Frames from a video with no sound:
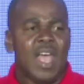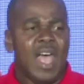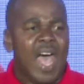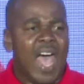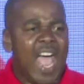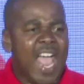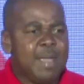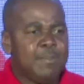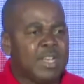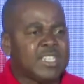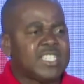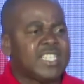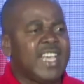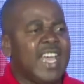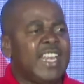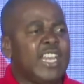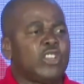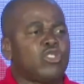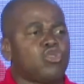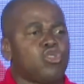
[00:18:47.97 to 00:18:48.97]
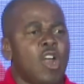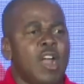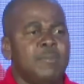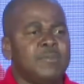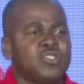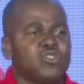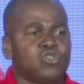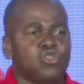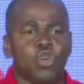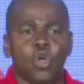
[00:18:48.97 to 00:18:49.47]
I must hear the
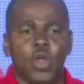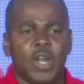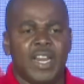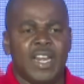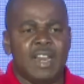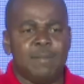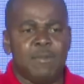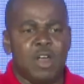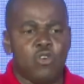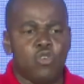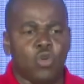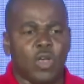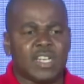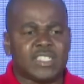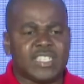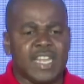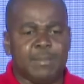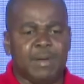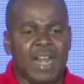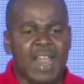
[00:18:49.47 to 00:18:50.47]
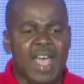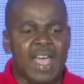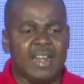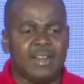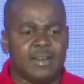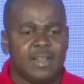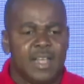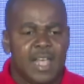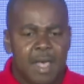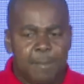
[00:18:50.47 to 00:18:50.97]
drums rolling in Moruga
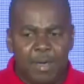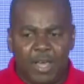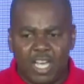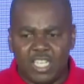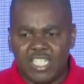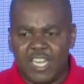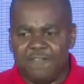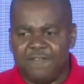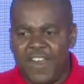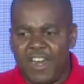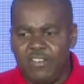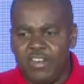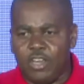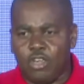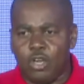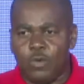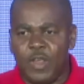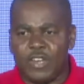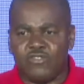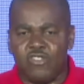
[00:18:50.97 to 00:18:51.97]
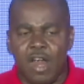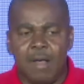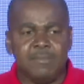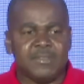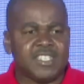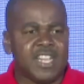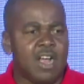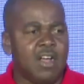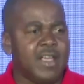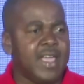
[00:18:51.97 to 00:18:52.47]
Tableland, because you're very good with drums
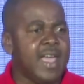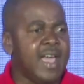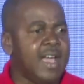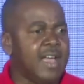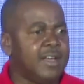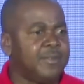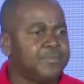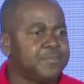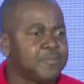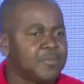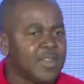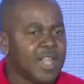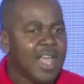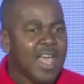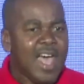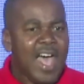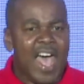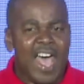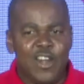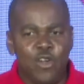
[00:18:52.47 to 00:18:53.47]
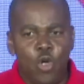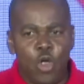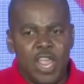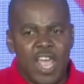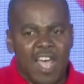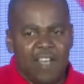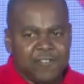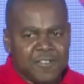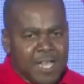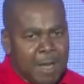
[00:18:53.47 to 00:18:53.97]
down here. I know you
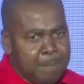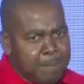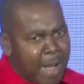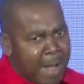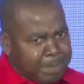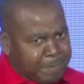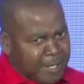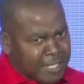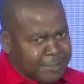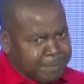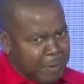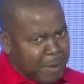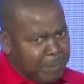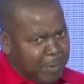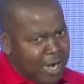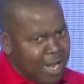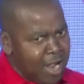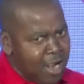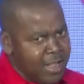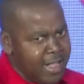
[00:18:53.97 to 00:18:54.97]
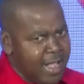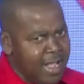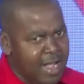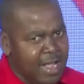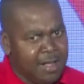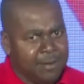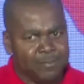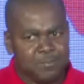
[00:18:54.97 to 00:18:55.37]
have some Baptist people down here.